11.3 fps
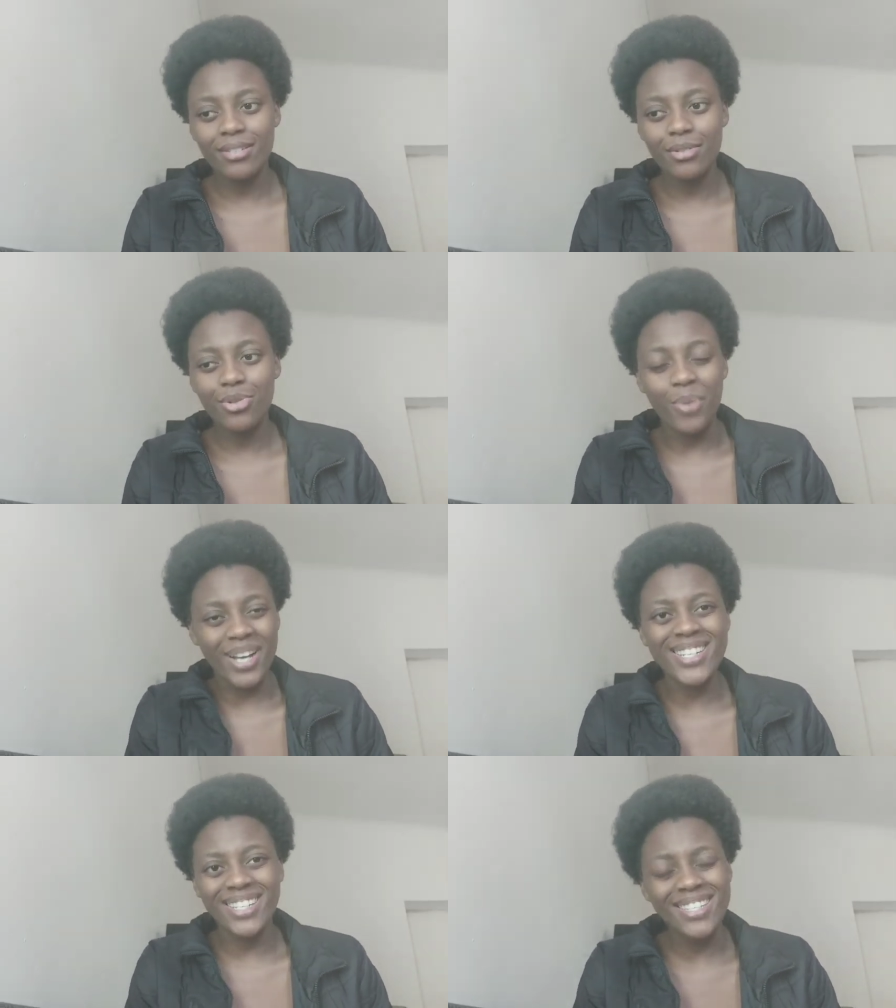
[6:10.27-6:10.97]
to
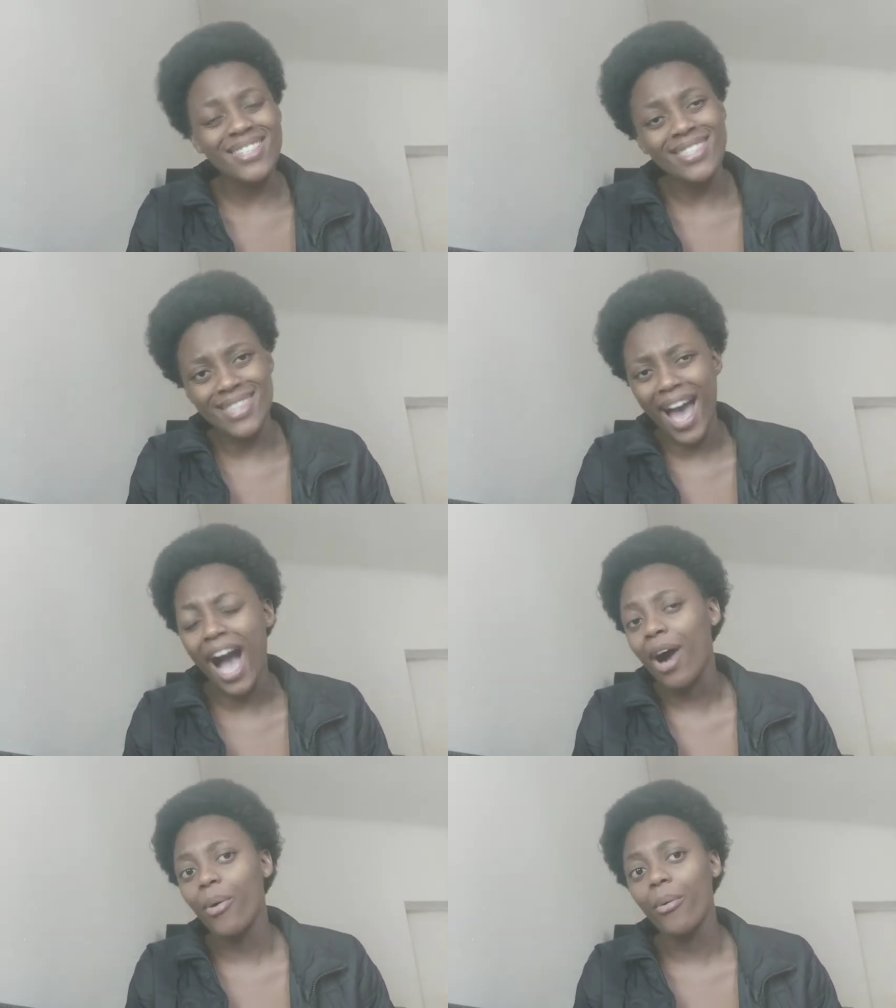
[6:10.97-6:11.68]
wash dishes
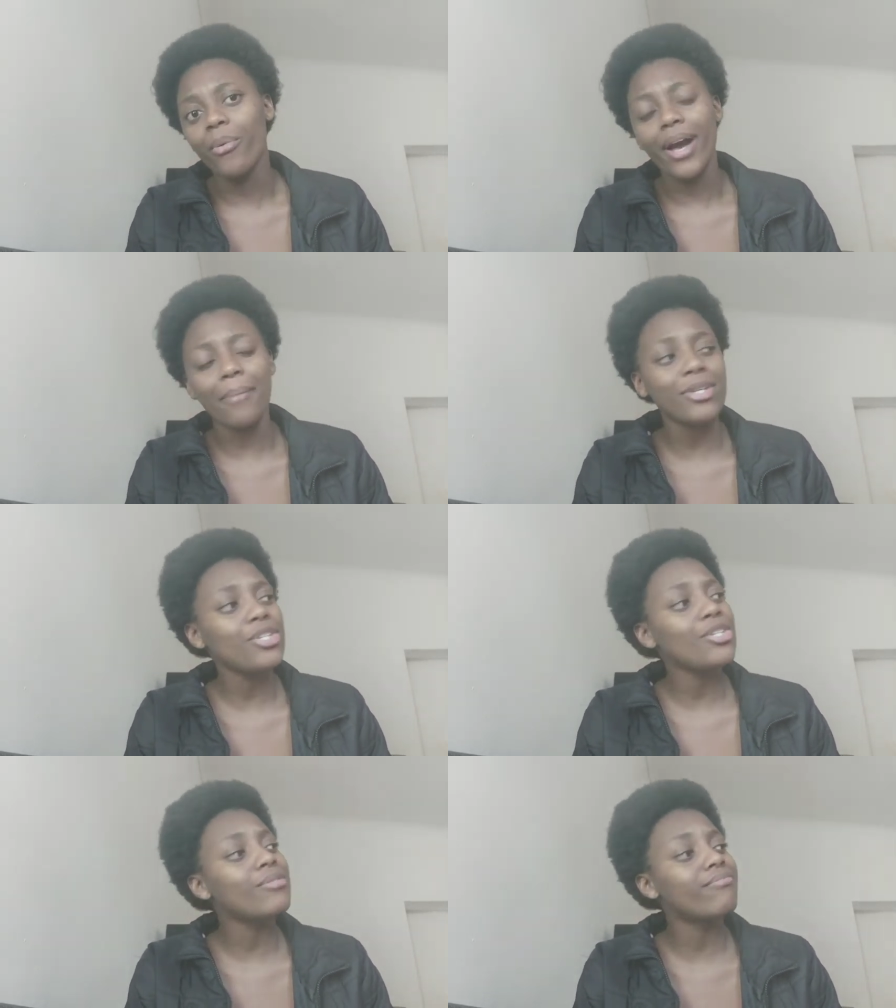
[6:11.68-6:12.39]
now. I
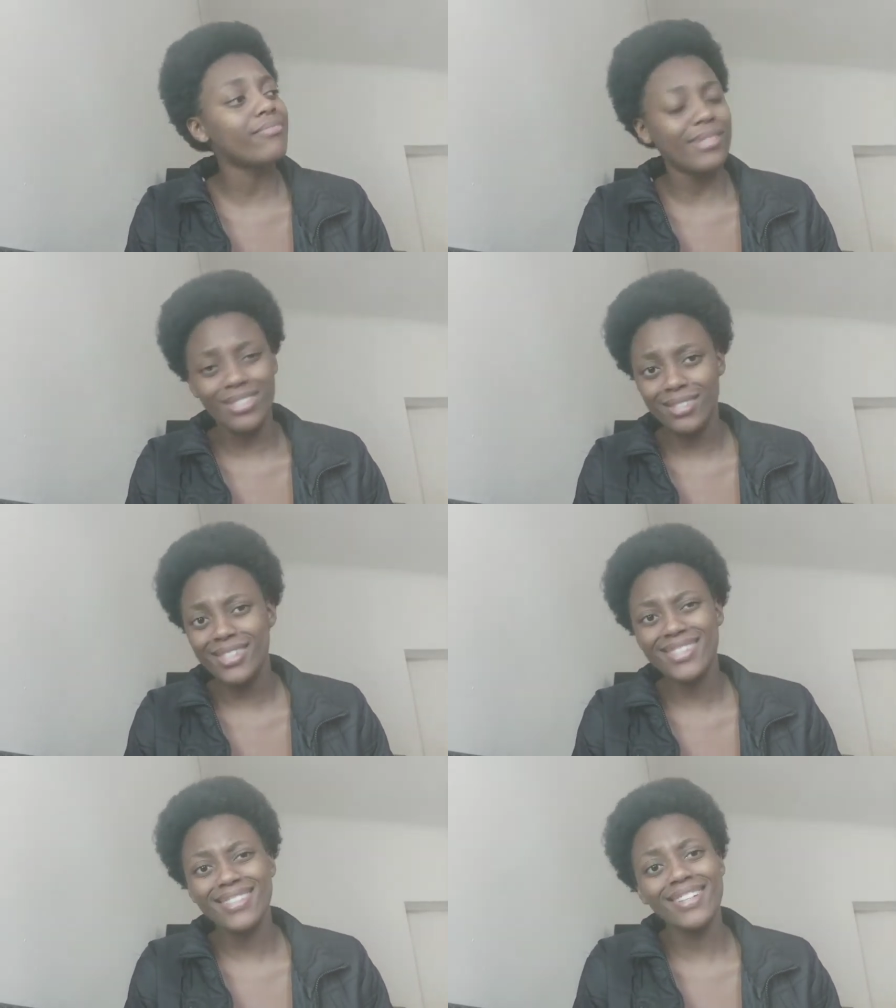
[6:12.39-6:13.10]
mean,
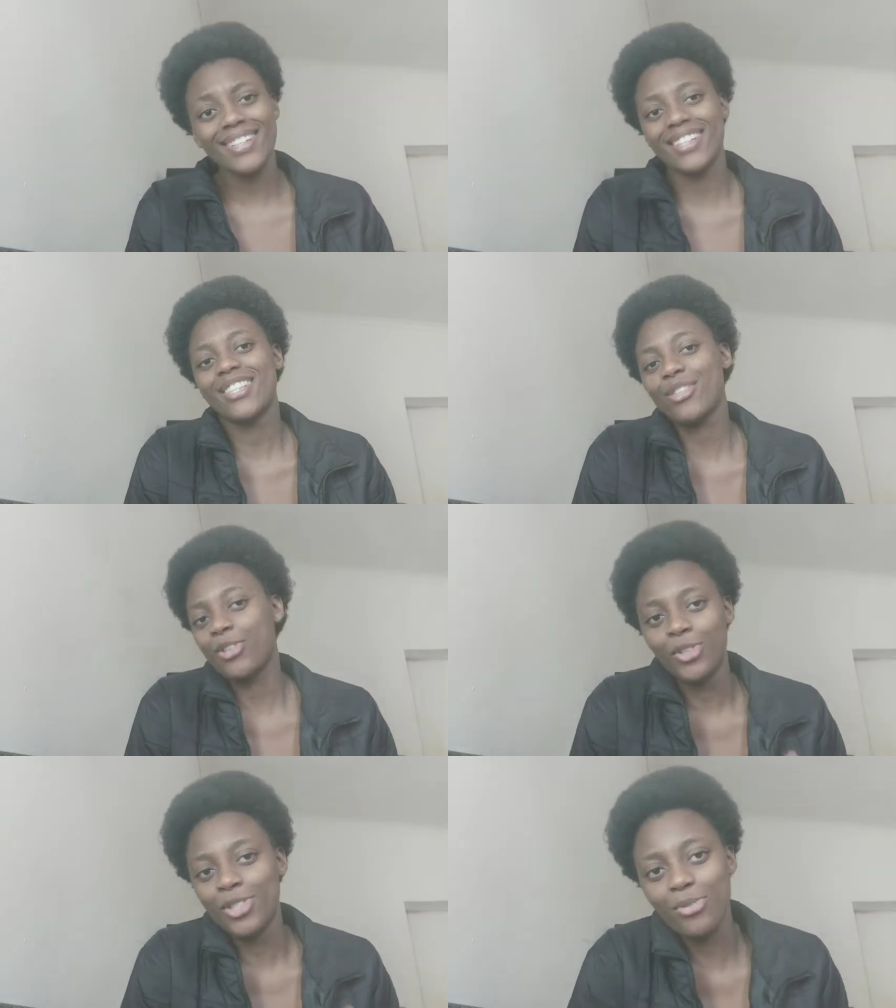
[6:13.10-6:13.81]
it's
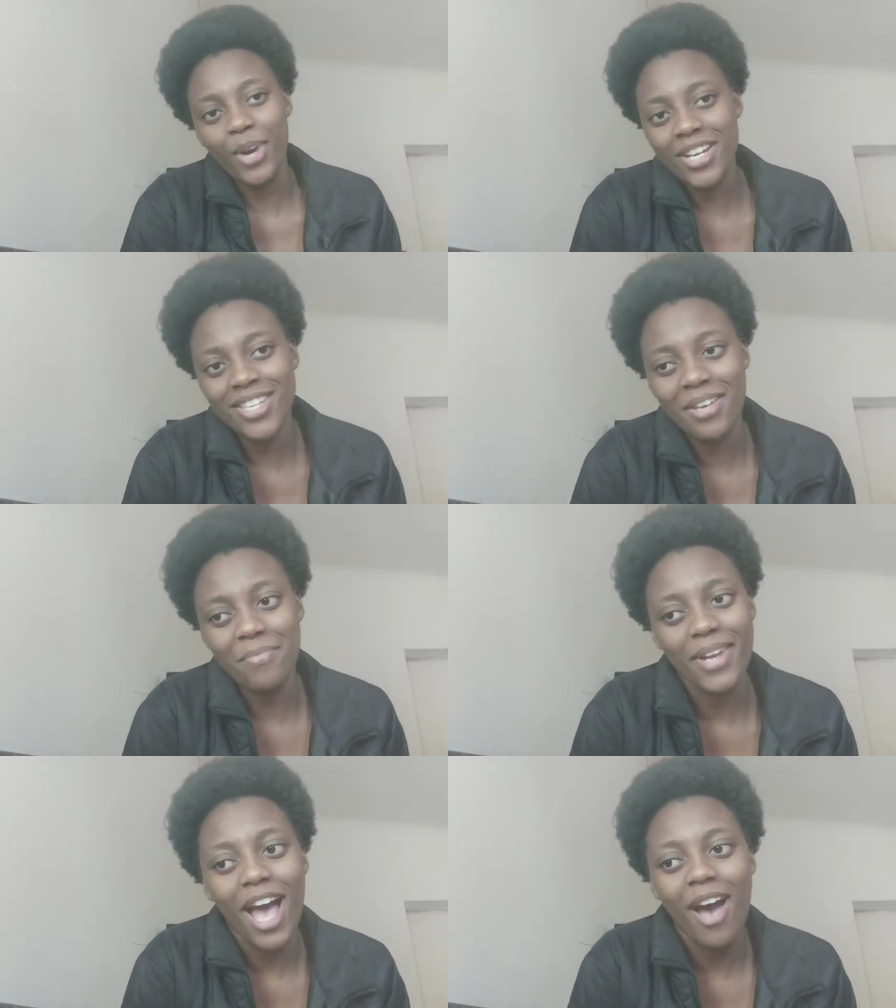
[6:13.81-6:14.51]
good to wash
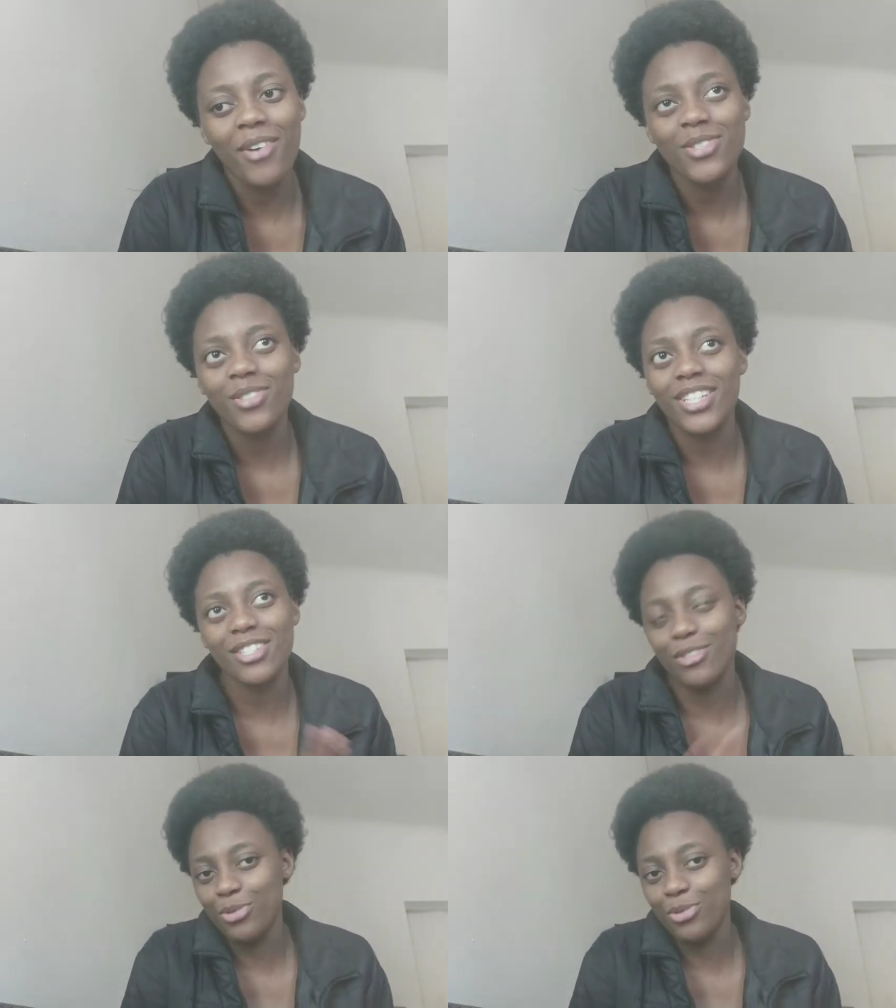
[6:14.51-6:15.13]
them now so that